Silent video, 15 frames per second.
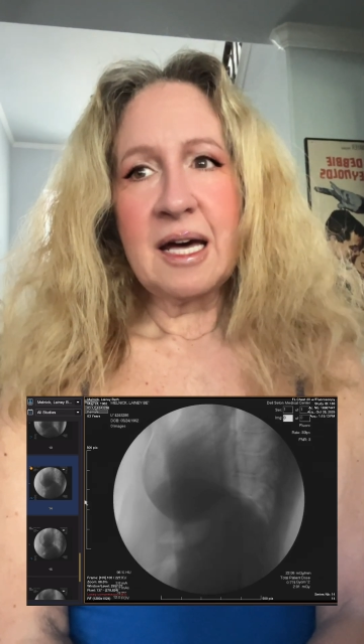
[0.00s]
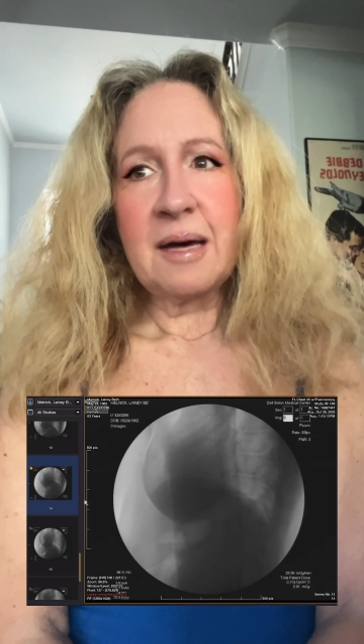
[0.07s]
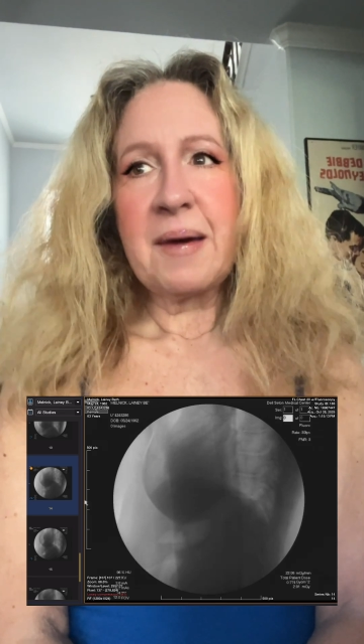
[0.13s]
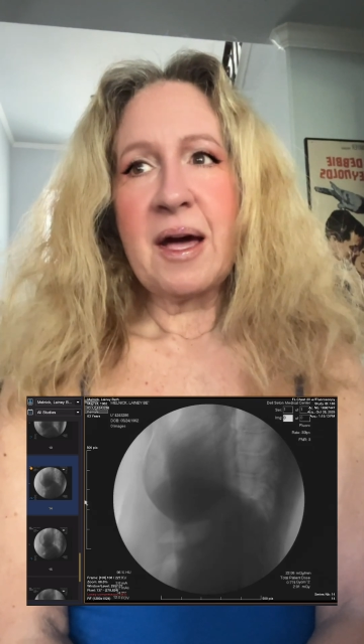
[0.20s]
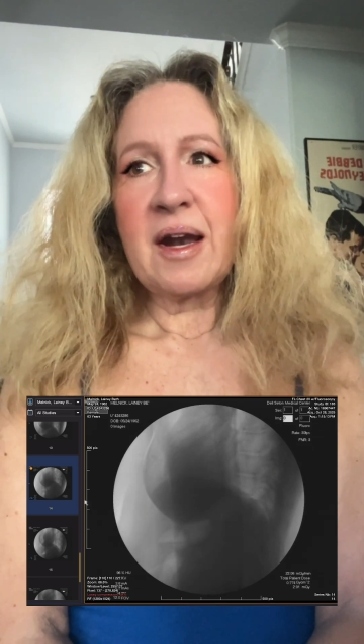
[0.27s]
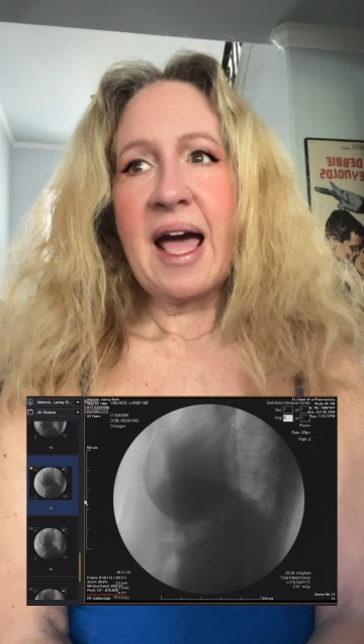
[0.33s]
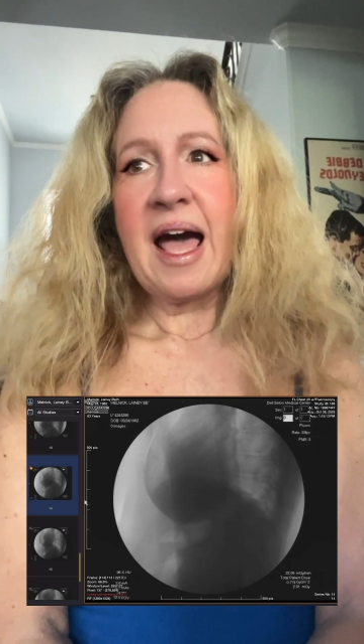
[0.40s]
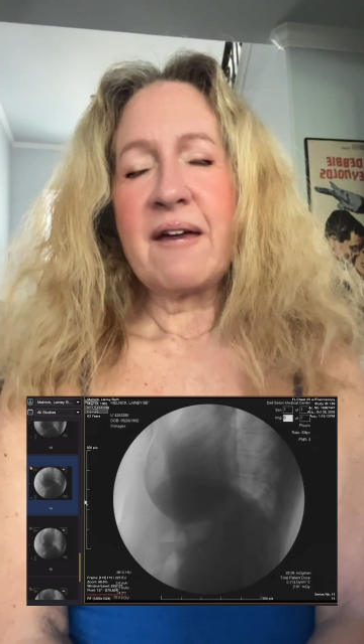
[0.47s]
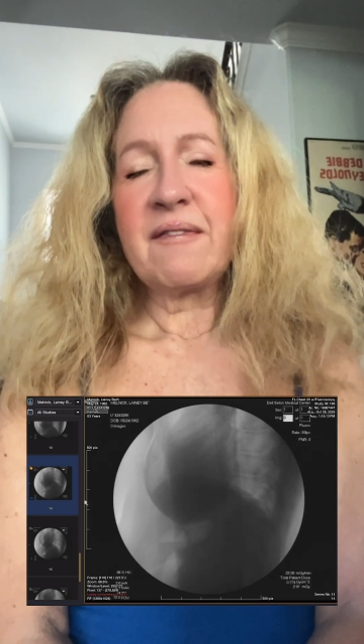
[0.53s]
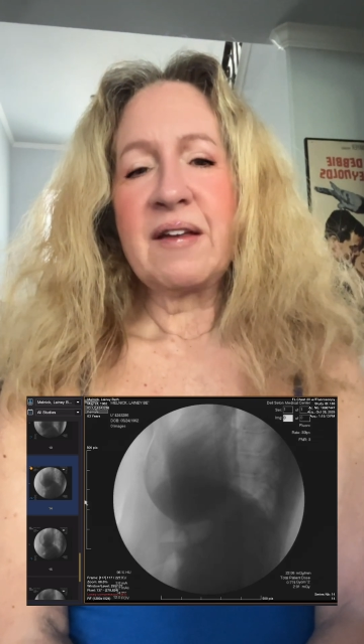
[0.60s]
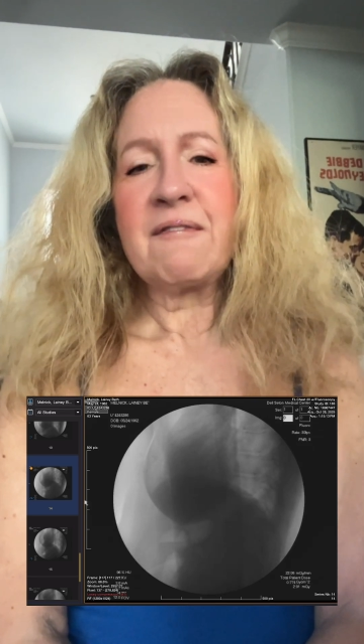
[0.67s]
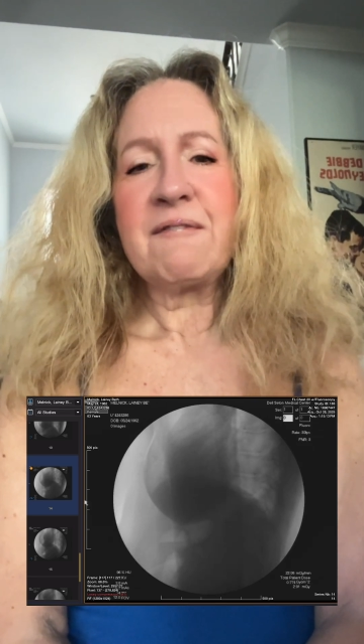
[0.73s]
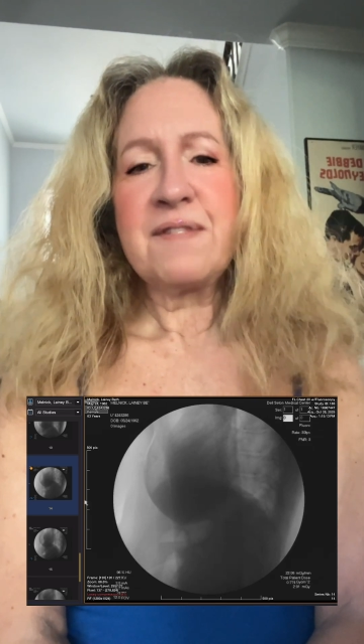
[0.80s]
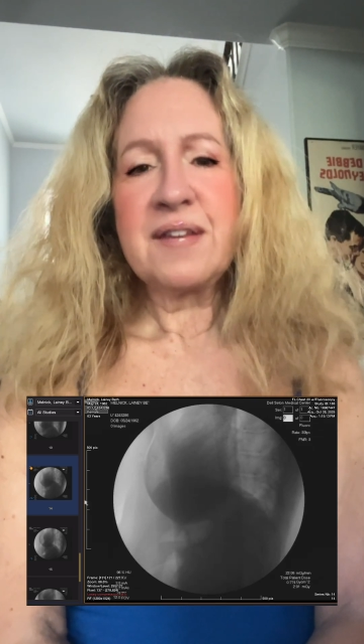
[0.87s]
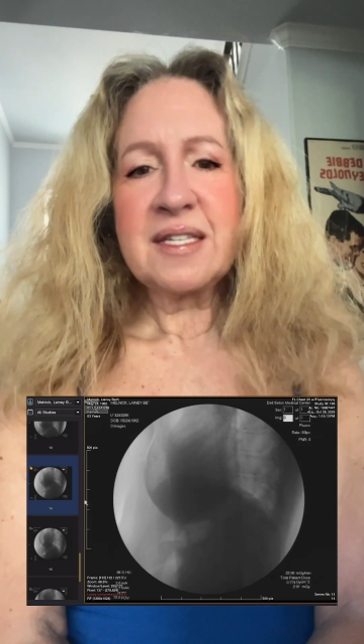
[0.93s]
about
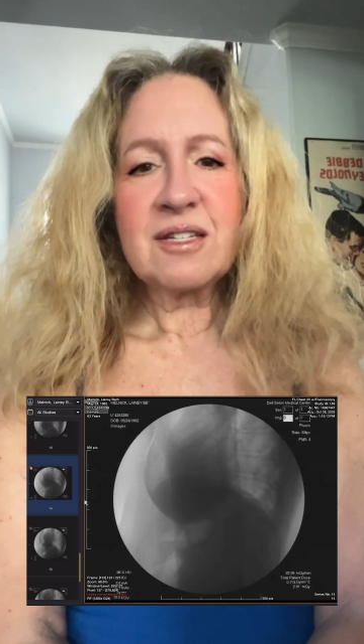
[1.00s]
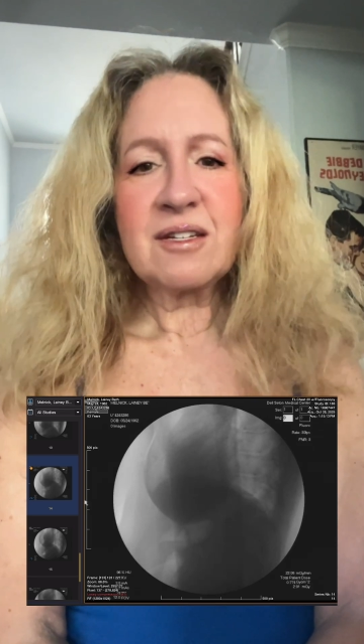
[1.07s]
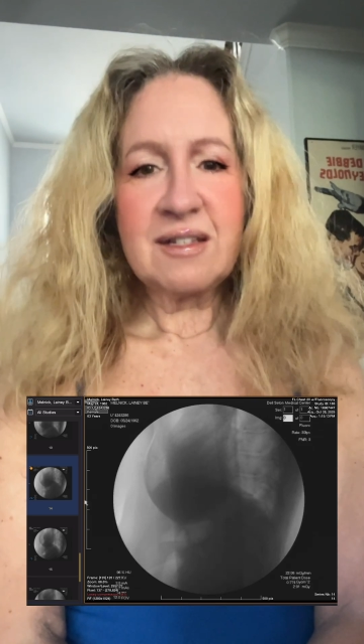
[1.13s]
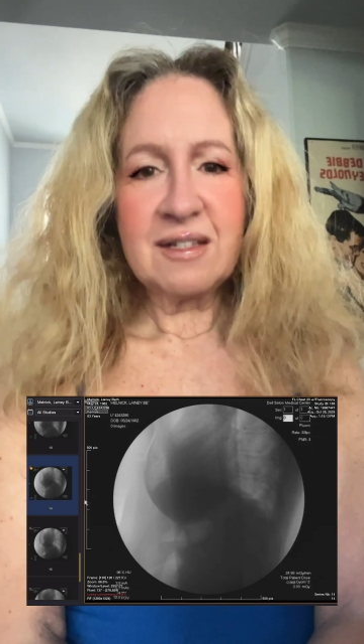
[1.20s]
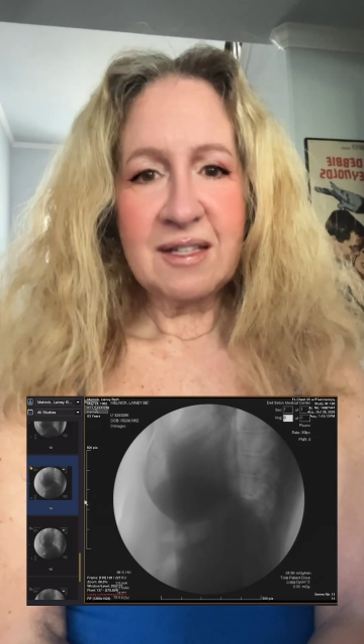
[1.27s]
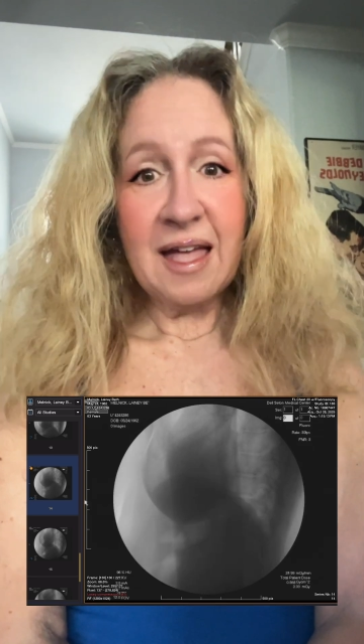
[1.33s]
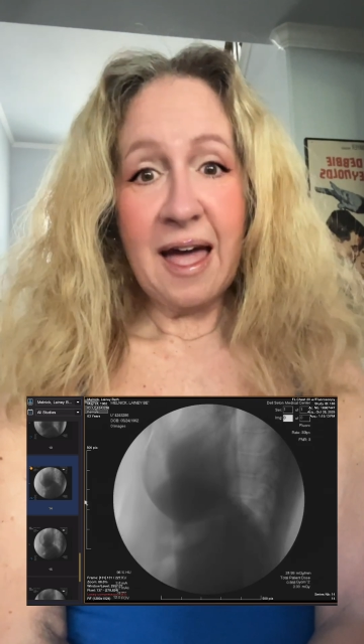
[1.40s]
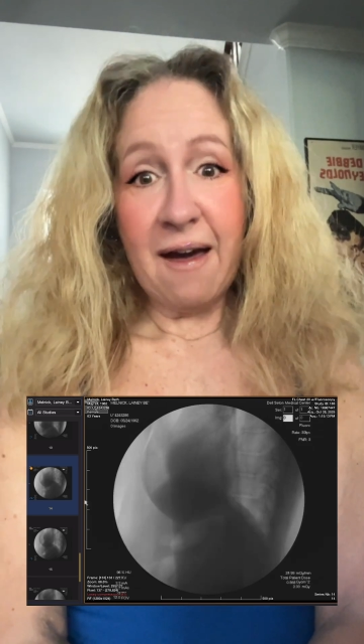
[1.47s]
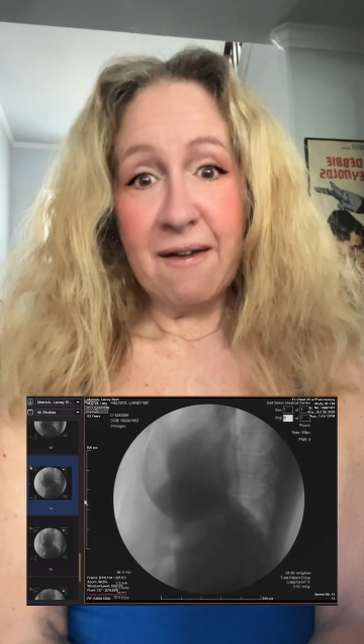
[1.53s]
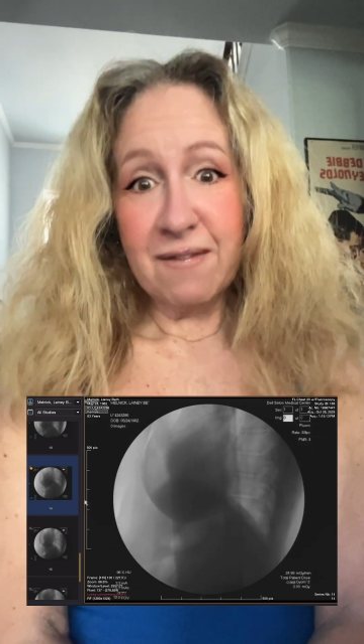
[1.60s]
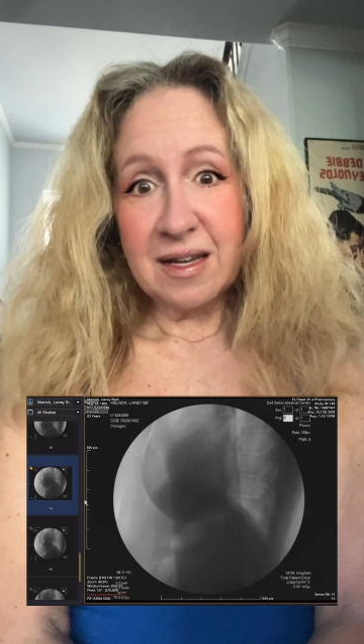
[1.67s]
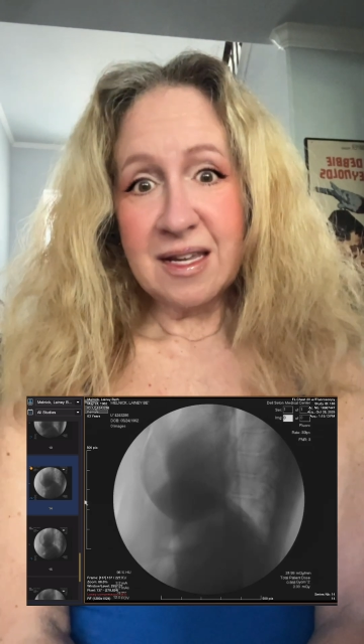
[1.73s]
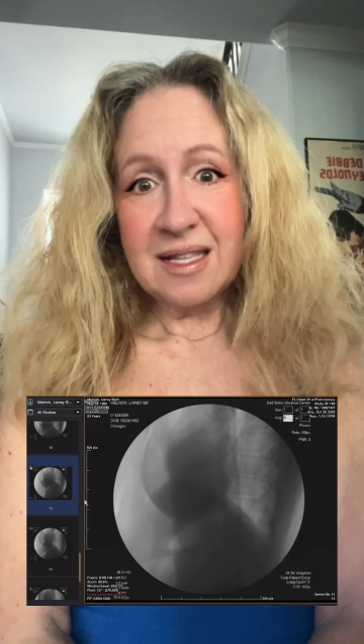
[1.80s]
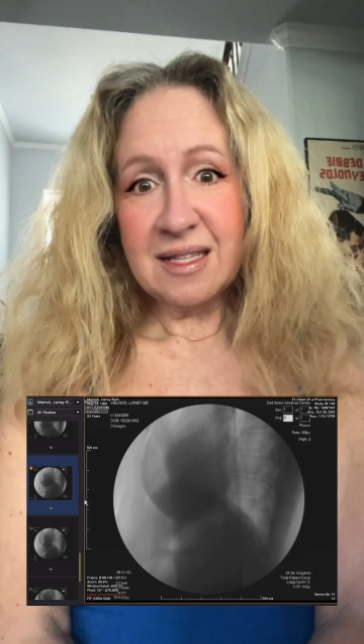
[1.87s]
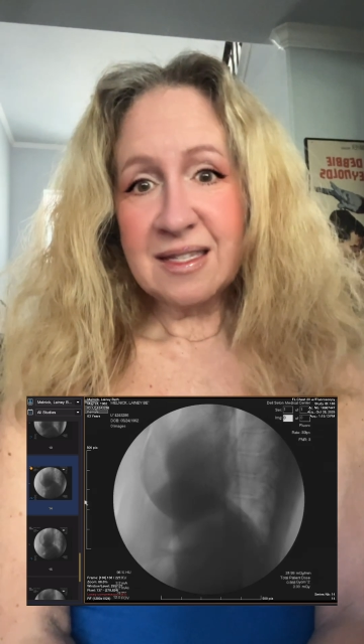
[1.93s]
having physical
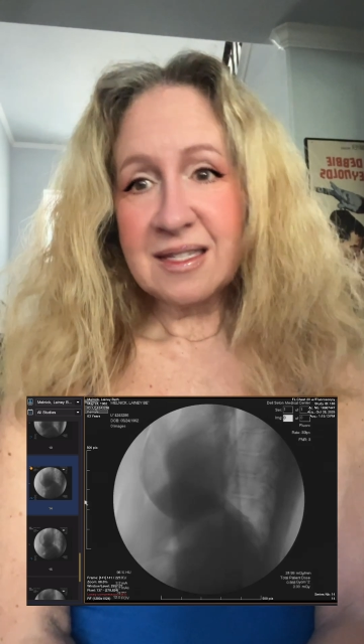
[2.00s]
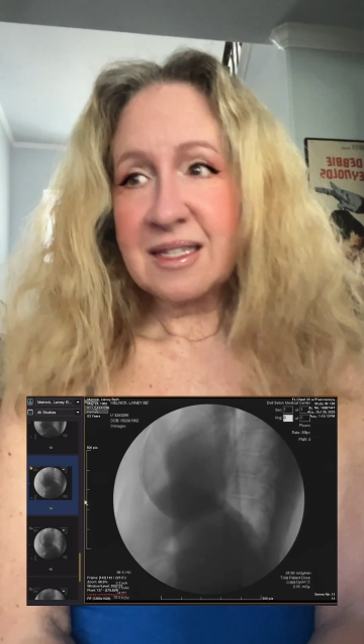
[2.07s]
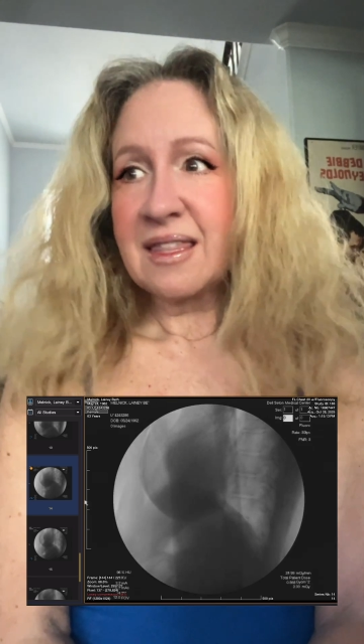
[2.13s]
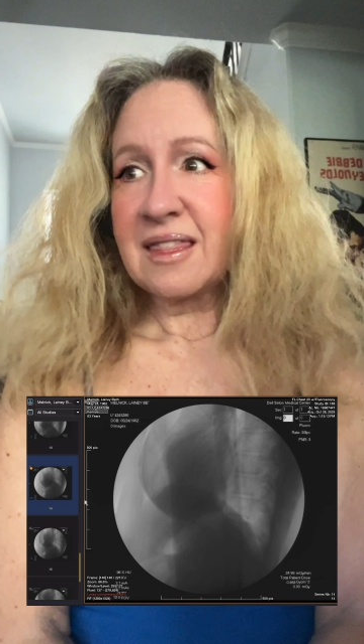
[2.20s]
evidence